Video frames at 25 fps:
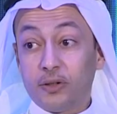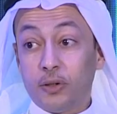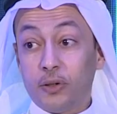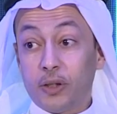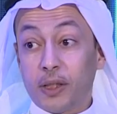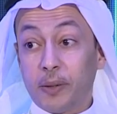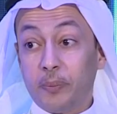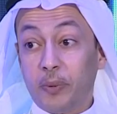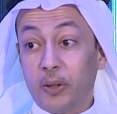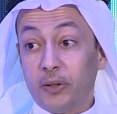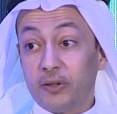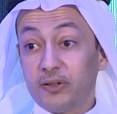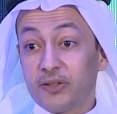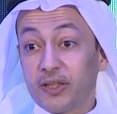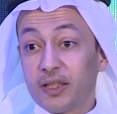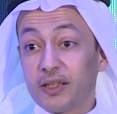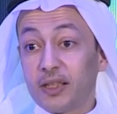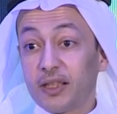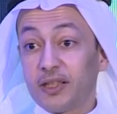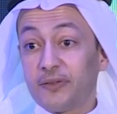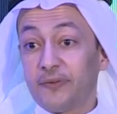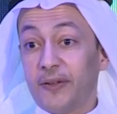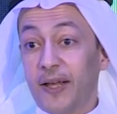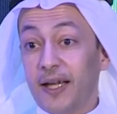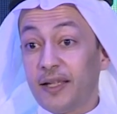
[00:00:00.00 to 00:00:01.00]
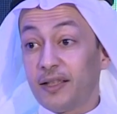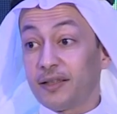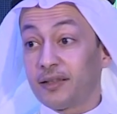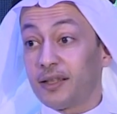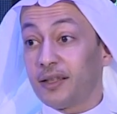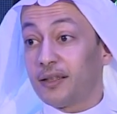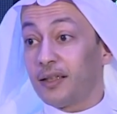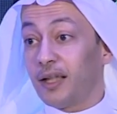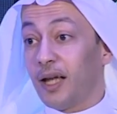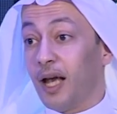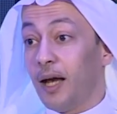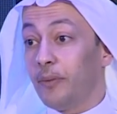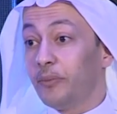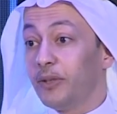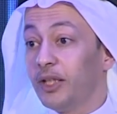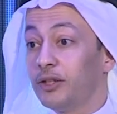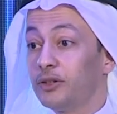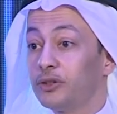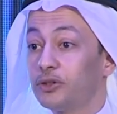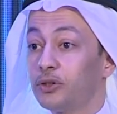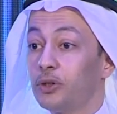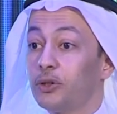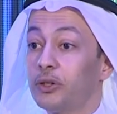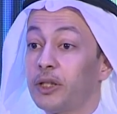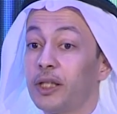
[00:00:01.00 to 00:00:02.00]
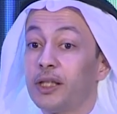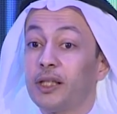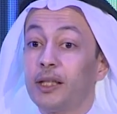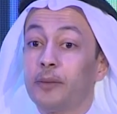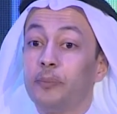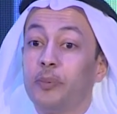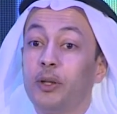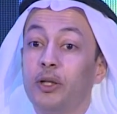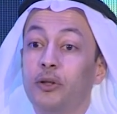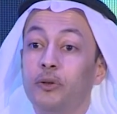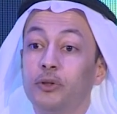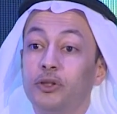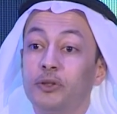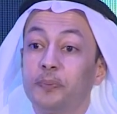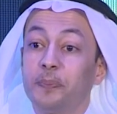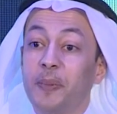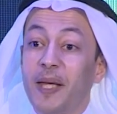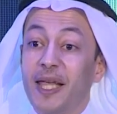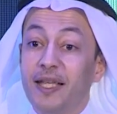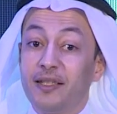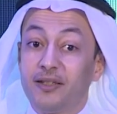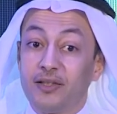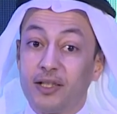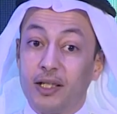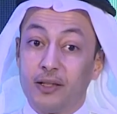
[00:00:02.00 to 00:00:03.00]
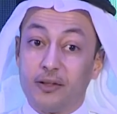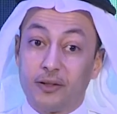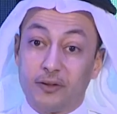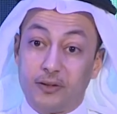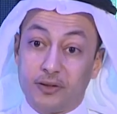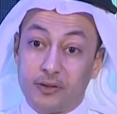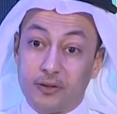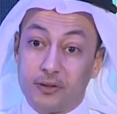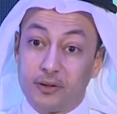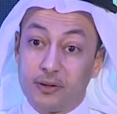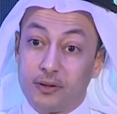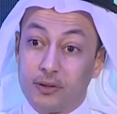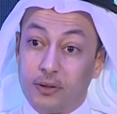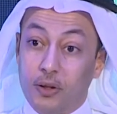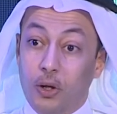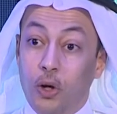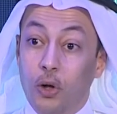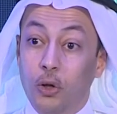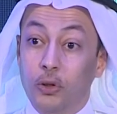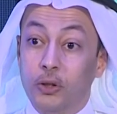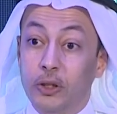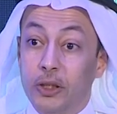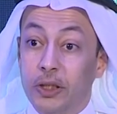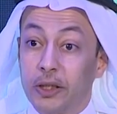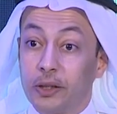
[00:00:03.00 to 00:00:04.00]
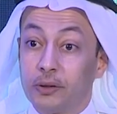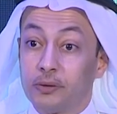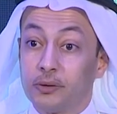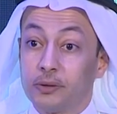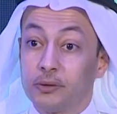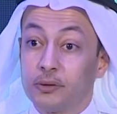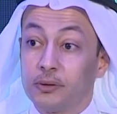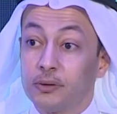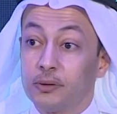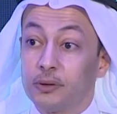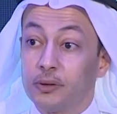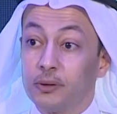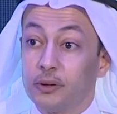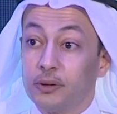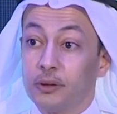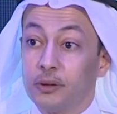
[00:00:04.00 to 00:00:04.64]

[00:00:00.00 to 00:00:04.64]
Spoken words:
talk about satisfaction, I'm not talking about patients only.